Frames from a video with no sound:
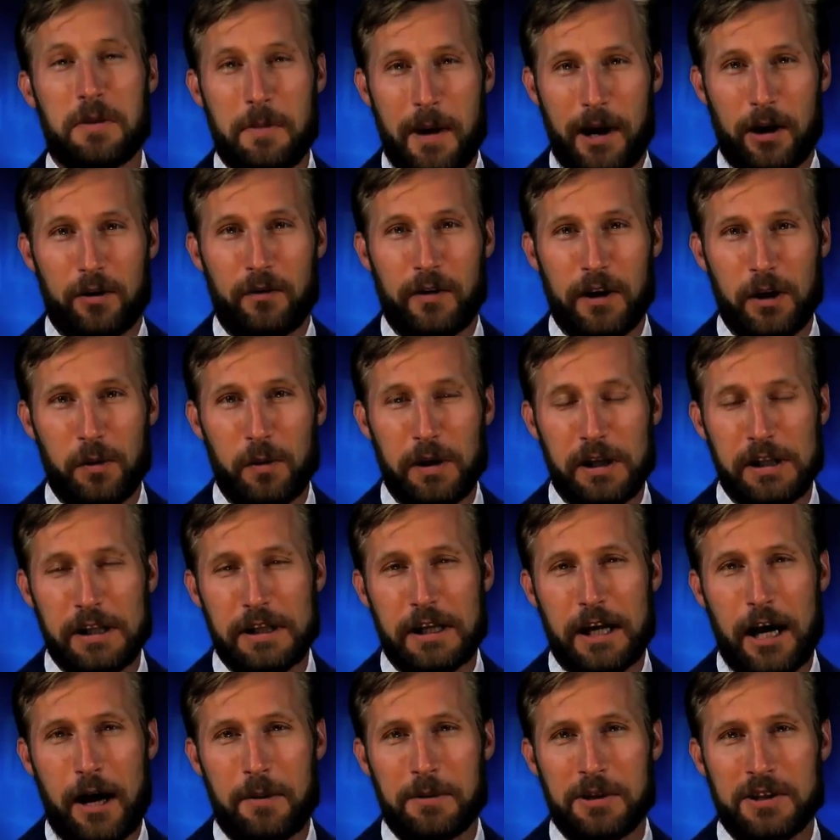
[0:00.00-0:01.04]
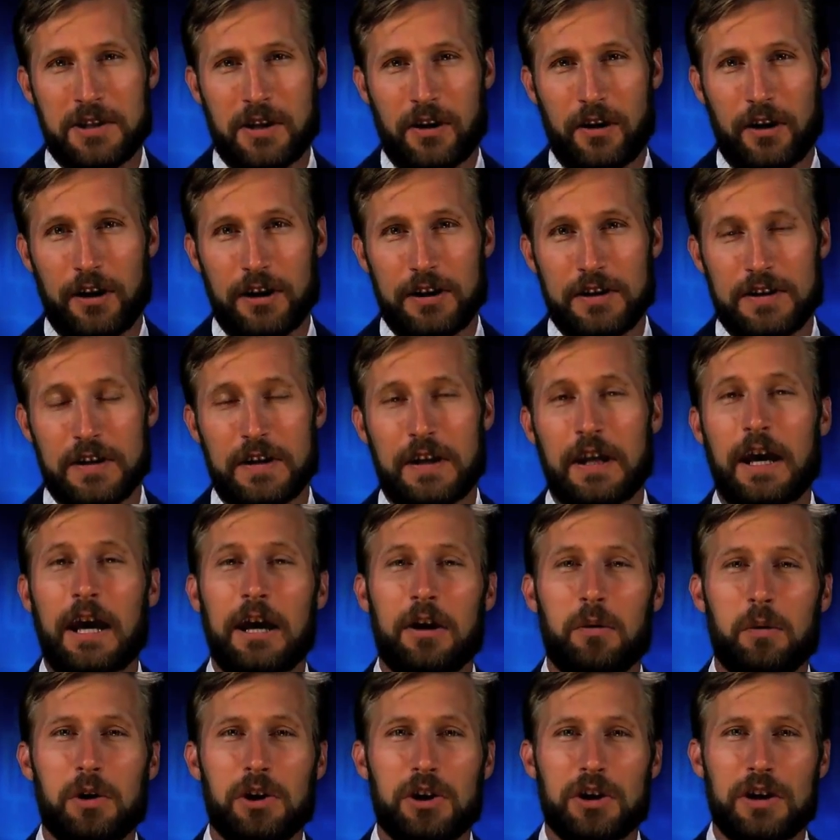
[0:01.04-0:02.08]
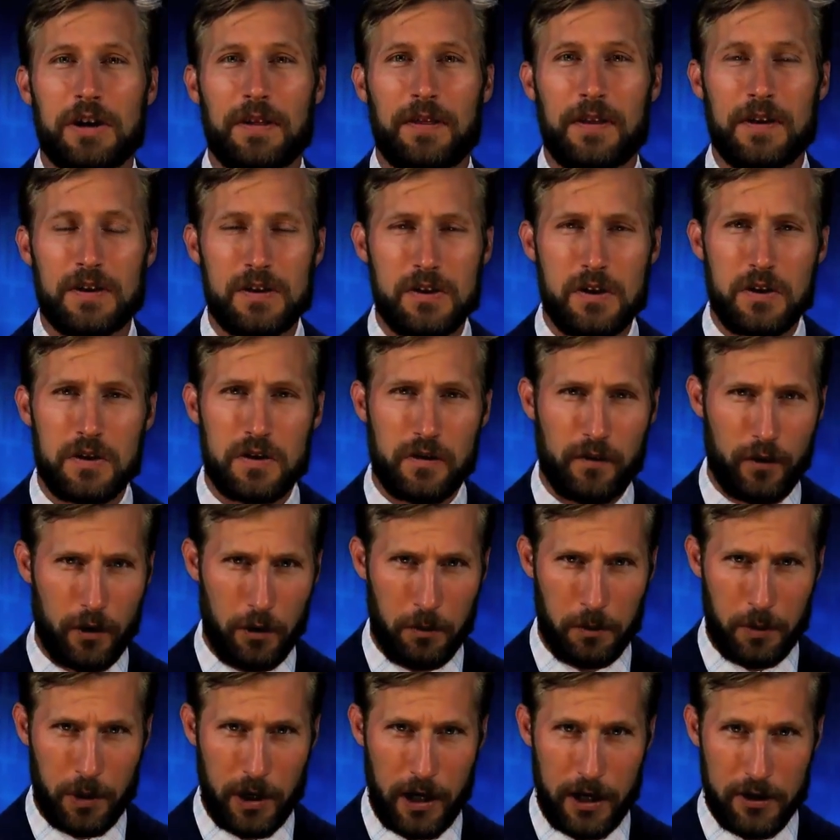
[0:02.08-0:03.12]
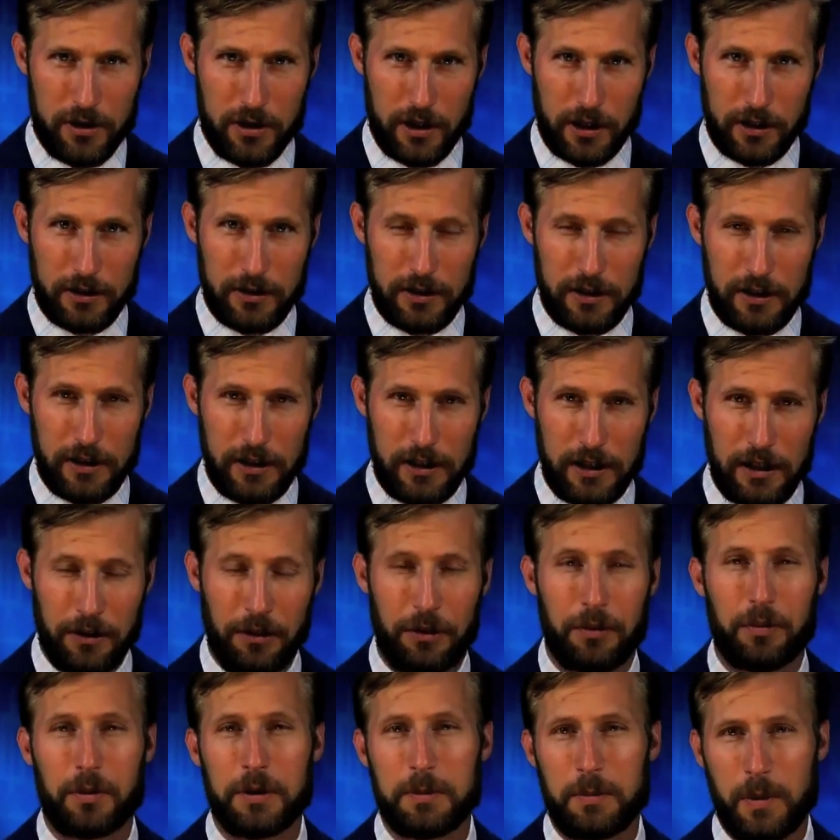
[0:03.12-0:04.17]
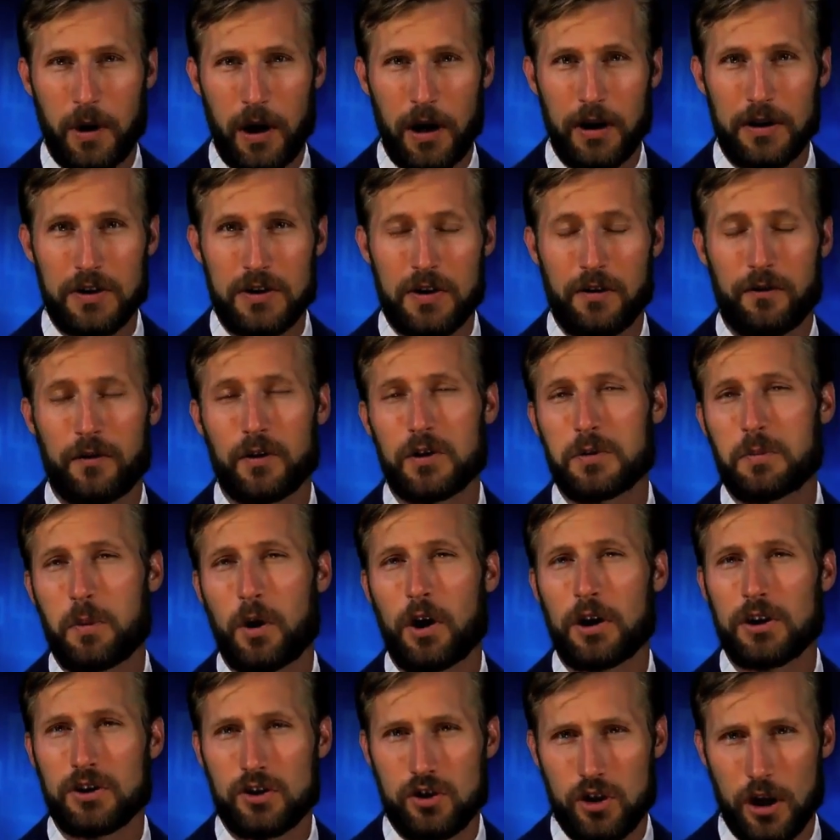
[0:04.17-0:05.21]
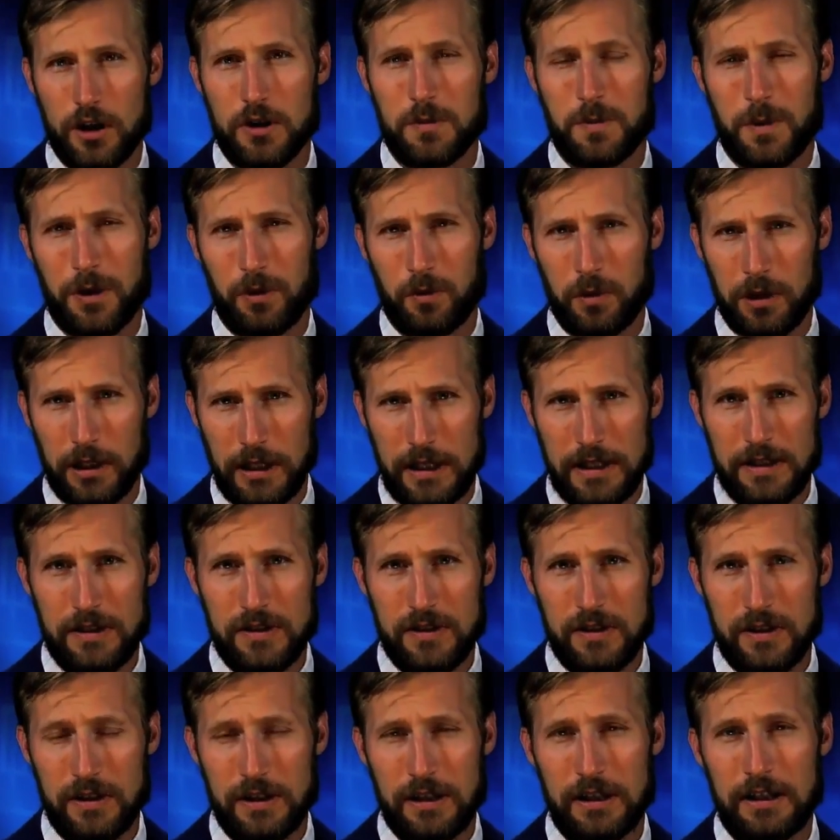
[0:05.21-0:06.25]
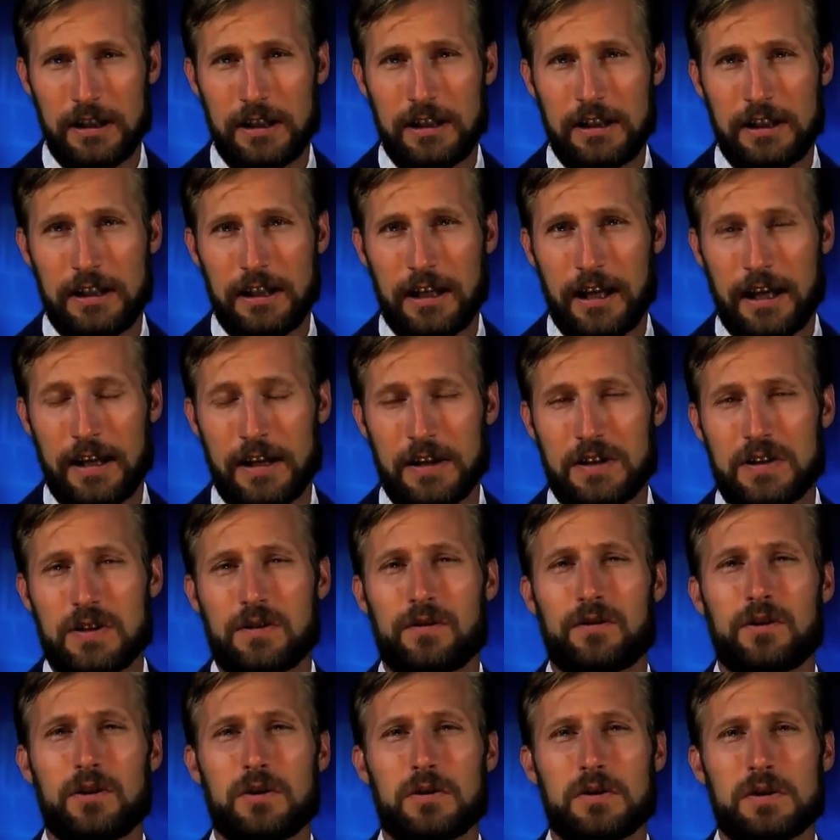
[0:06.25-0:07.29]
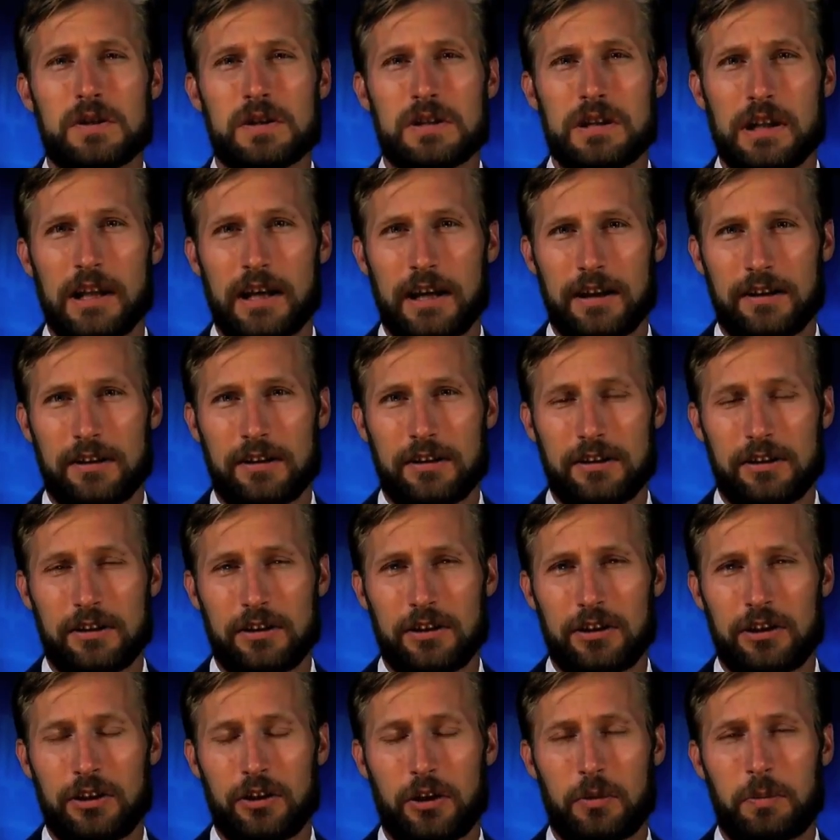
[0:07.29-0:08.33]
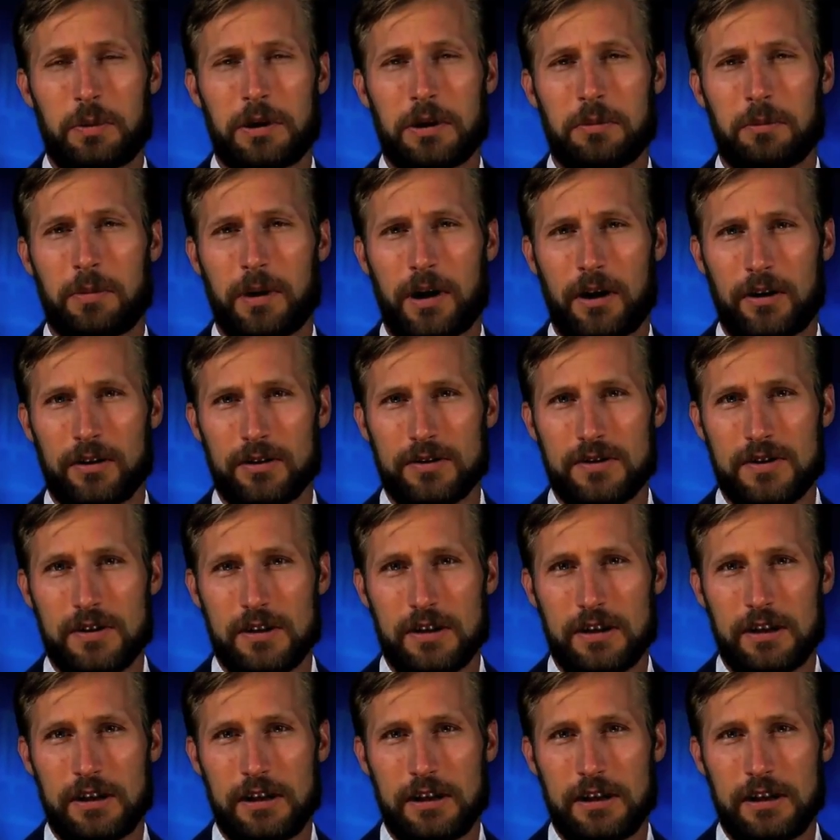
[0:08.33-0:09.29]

the McAlvany Weekly Commentary. Today we look at this year's film project in three parts. The first part has just been released, and it's The Fuse is Lit, European Perils.